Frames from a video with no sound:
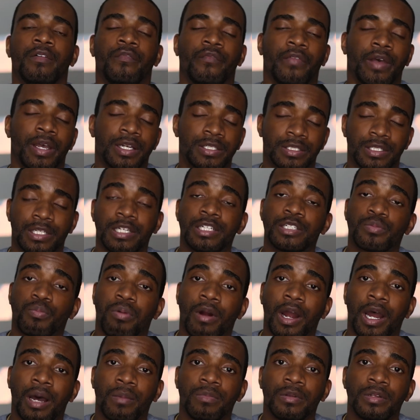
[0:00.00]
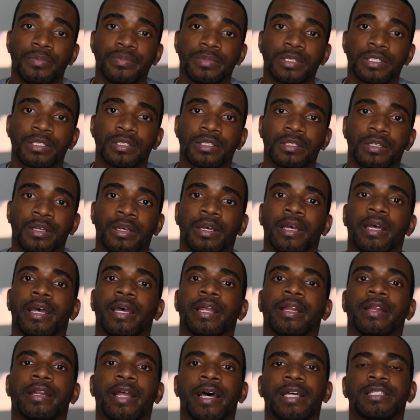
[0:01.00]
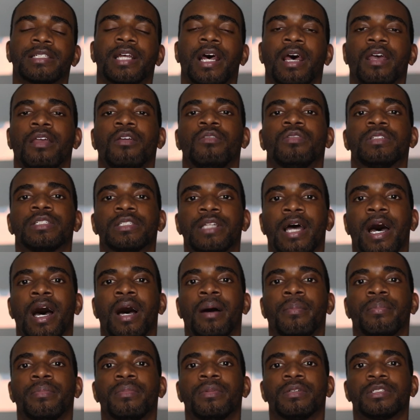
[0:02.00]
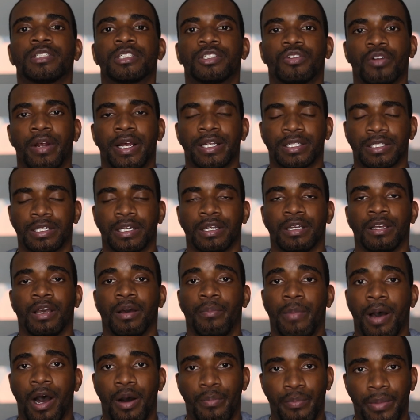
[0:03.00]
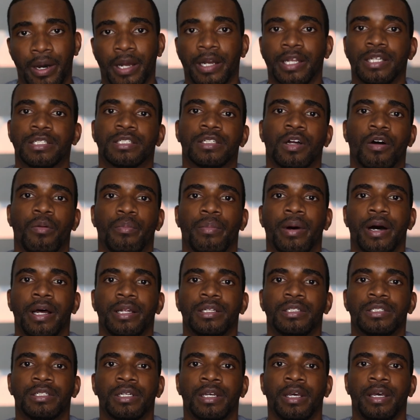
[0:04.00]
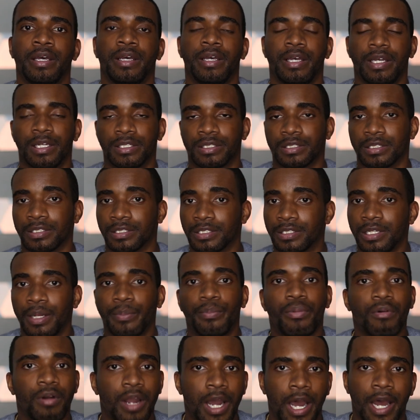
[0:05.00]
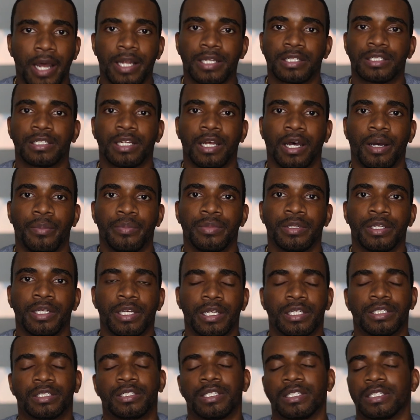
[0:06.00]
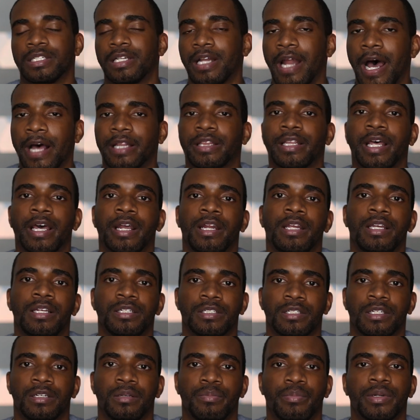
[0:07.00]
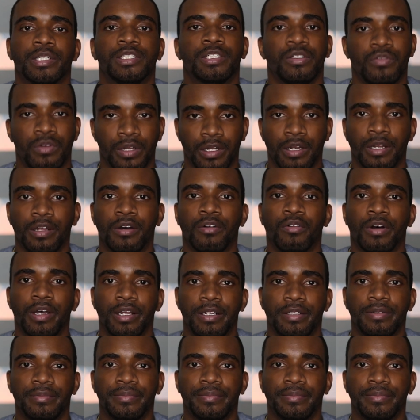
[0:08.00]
fix these problems, and that's how you stop stressing about money so much. It's a simple concept. It's just not that easy, but you can do it.